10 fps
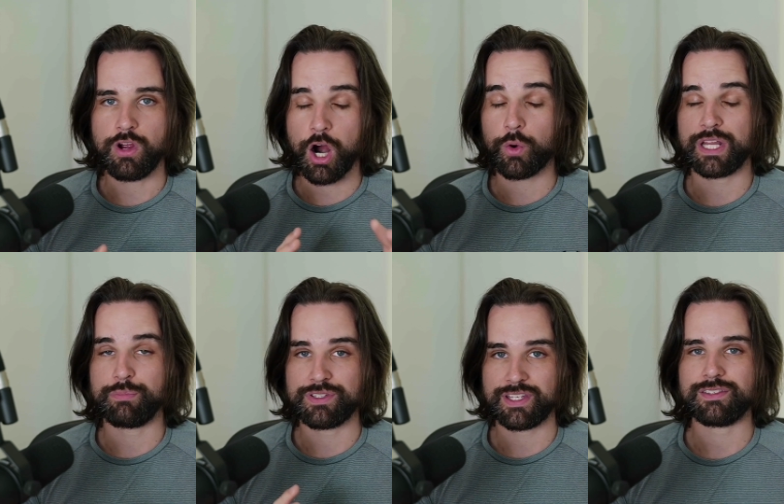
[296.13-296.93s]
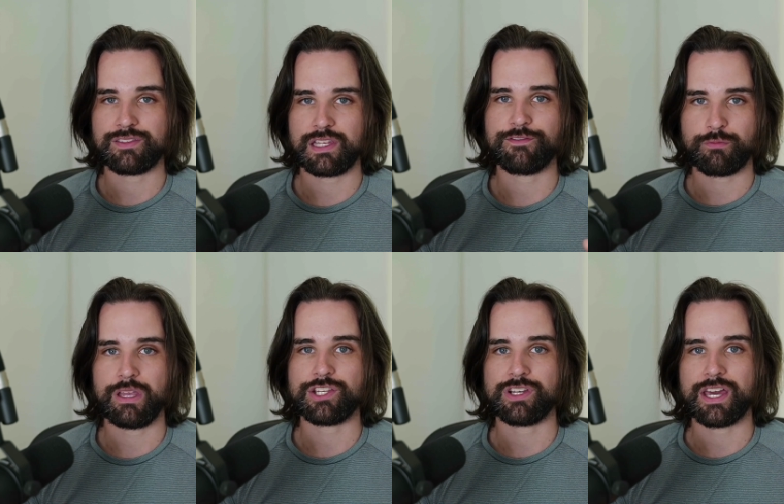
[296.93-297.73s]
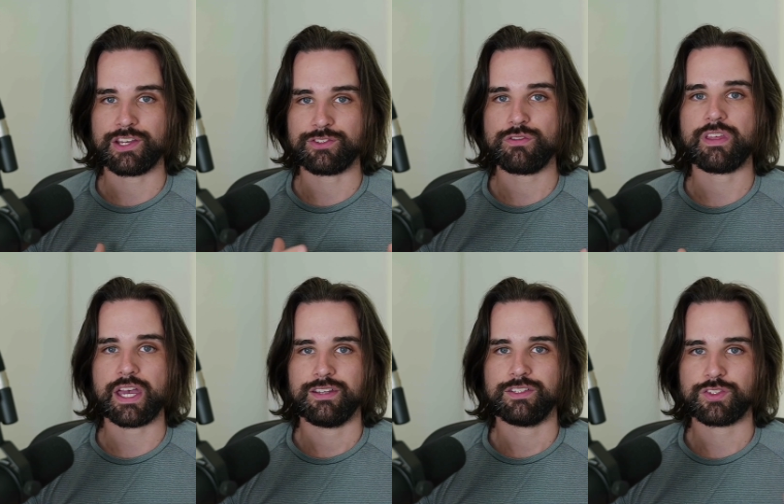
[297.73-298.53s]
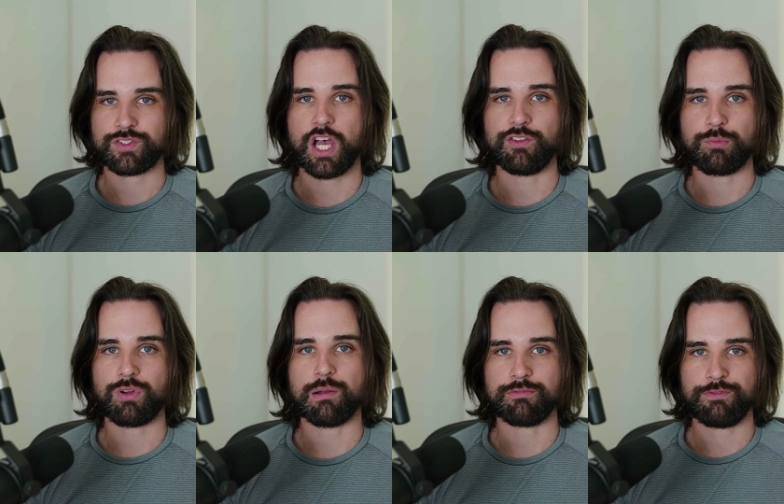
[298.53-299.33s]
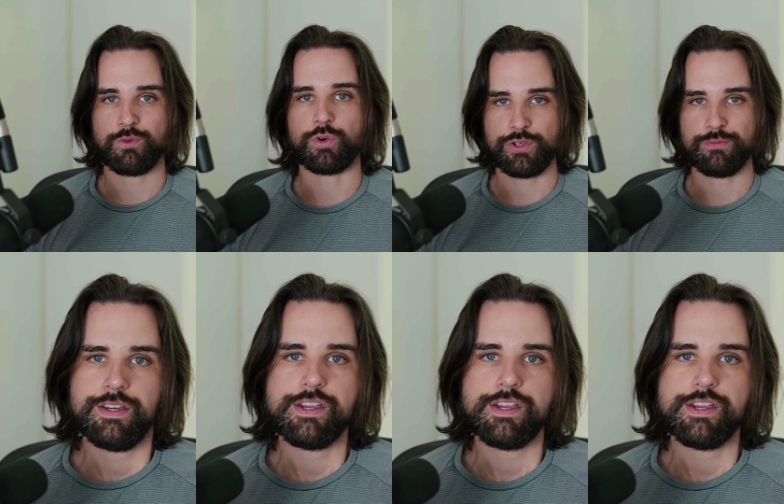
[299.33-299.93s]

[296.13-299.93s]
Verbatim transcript: already possesses the information on how to do that to solve the problem for you.